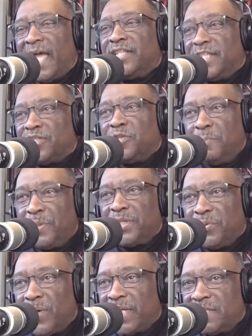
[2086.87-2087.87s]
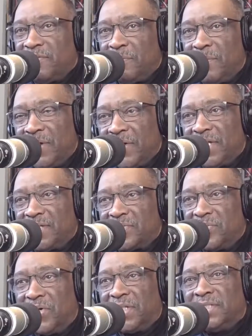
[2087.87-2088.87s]
and that you put the rest of Americans
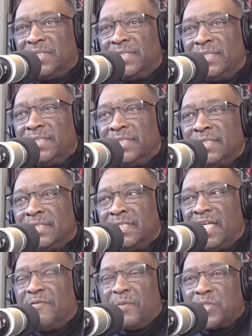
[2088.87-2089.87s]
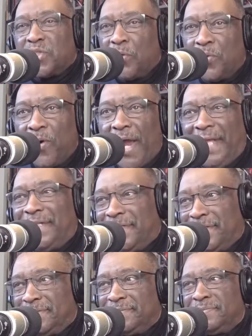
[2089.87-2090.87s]
on. It was so
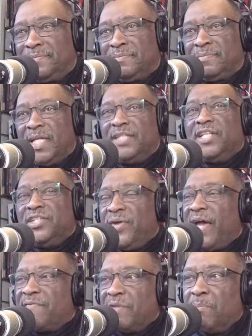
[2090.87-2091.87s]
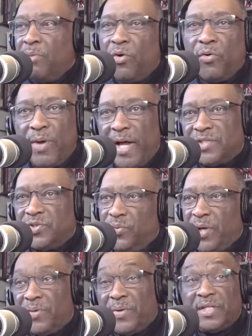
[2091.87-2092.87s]
great. And then you have the morons who
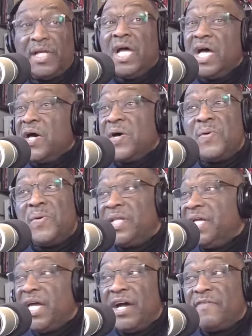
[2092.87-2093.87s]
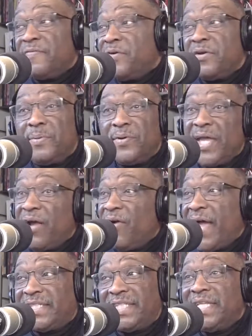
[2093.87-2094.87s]
run around, oh, well, Affordable
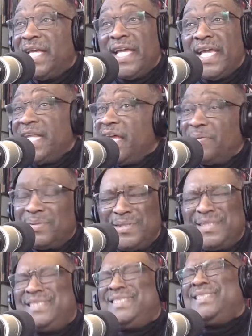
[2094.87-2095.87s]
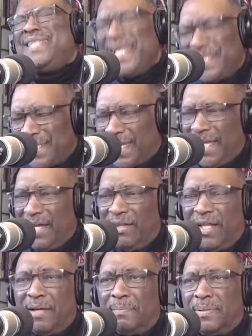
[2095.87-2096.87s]
Care Act, it helps. Shut the
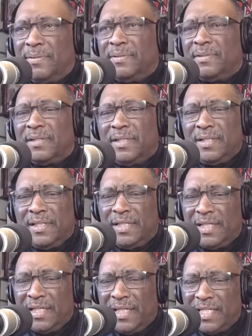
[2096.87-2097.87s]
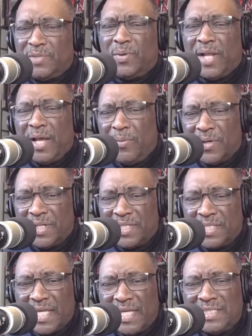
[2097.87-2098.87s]
hell up. That's what I want to
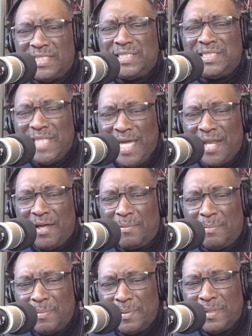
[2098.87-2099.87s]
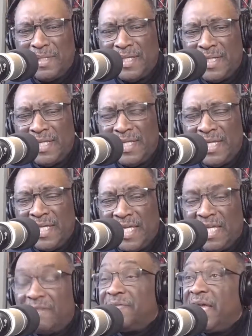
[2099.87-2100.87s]
say. Shut up.
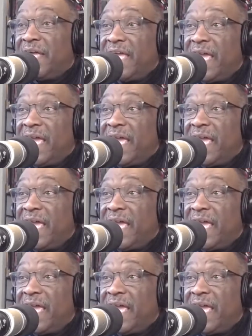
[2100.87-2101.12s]
If they